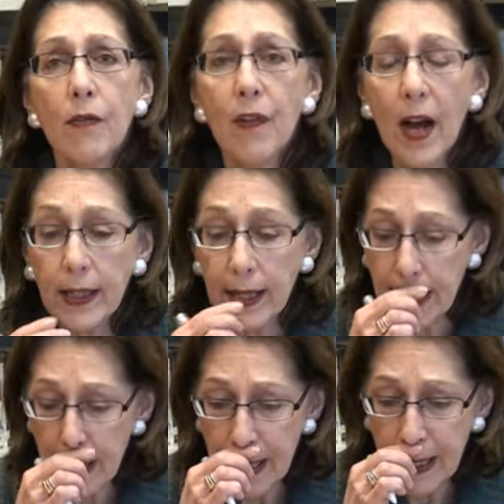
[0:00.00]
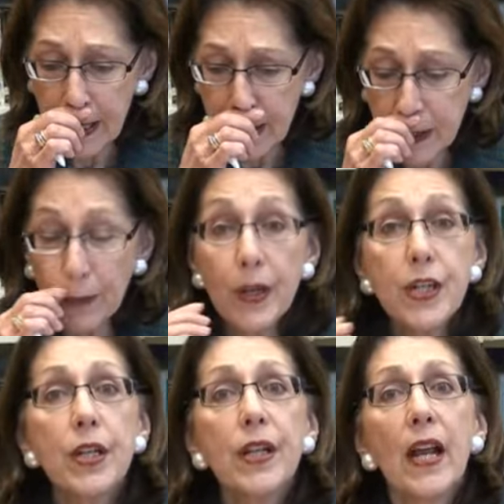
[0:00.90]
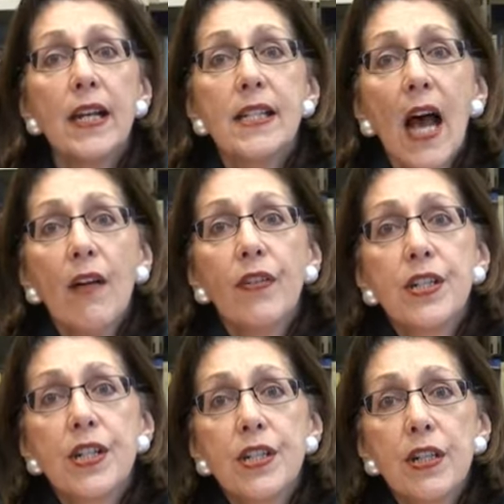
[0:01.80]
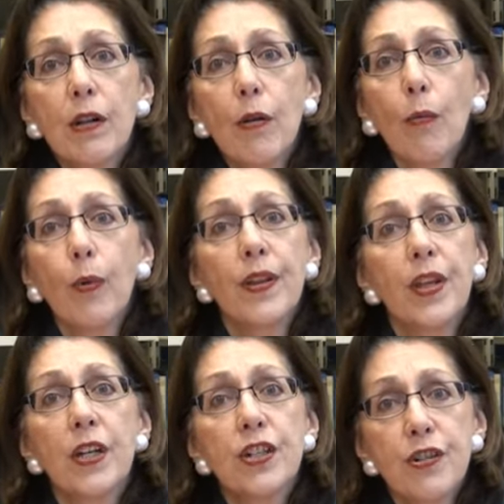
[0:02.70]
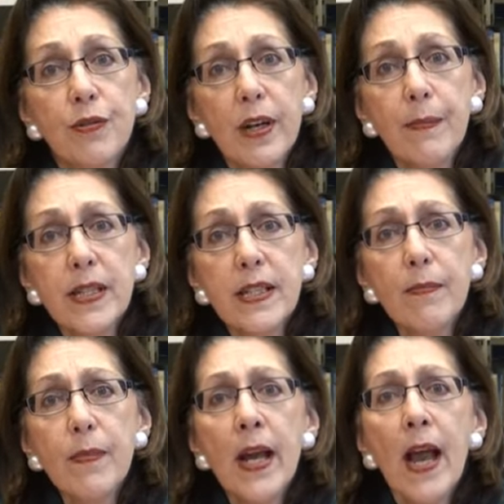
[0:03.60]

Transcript: Finally, it is a region that is having to deal with extremism,